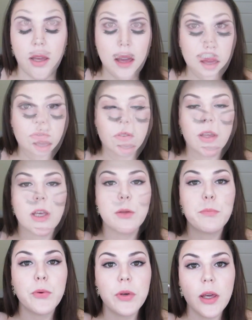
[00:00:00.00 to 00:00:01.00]
Next, for the
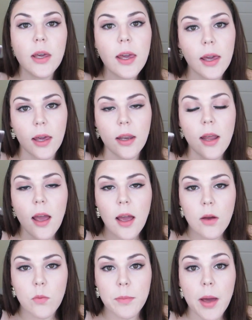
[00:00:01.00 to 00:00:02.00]
Kabuki Kit,
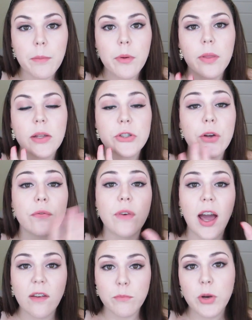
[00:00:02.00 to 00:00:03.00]
remember, these are
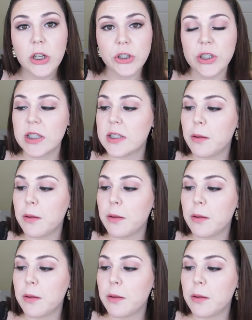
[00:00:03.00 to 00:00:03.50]
5 brushes,